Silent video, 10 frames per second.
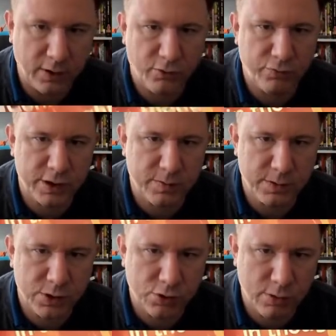a
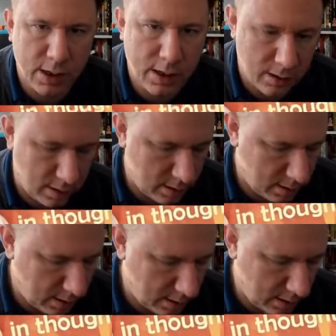Christmas tree.
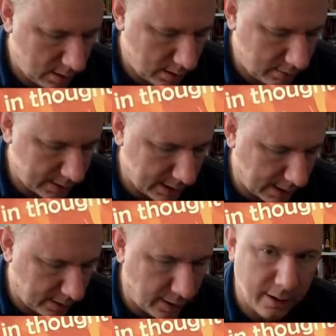Where's
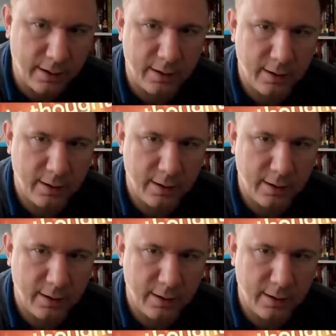that here?